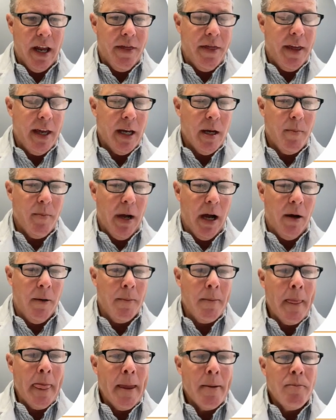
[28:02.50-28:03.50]
I think
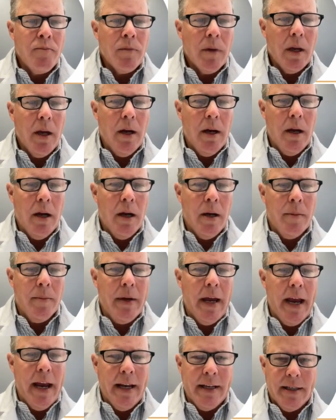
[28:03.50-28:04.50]
about
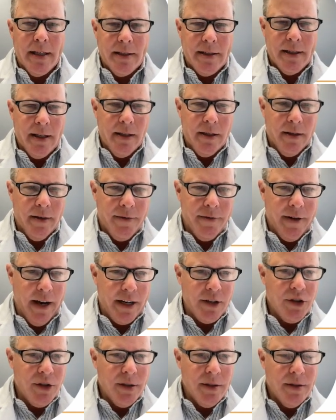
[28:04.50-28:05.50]
antecedent
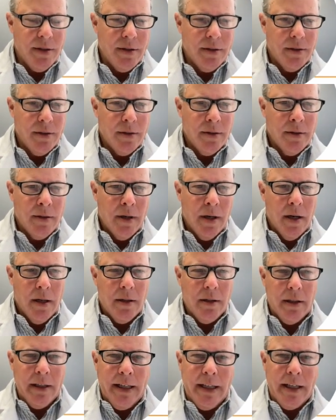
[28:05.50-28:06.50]
infections
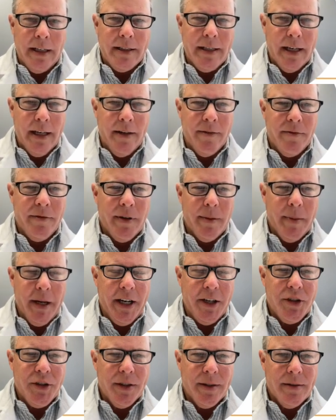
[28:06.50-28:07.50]
leading to
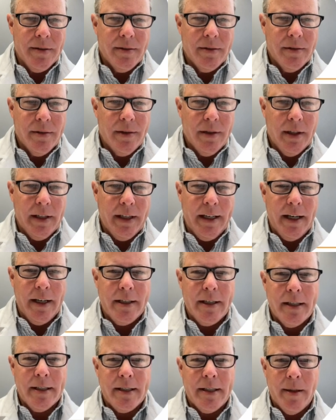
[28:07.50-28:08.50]
inflammation, leading
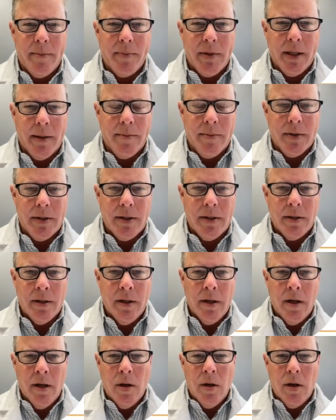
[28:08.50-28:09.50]
to symptoms,
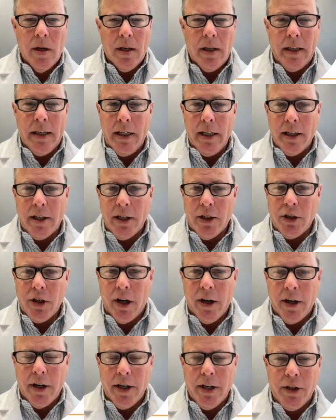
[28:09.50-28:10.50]
leading to
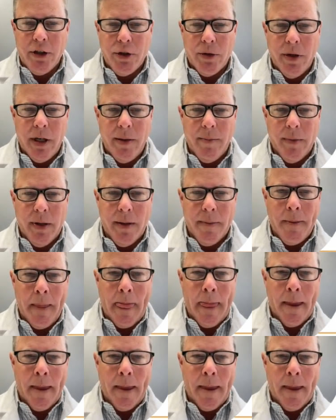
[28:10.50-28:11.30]
targeted treatment.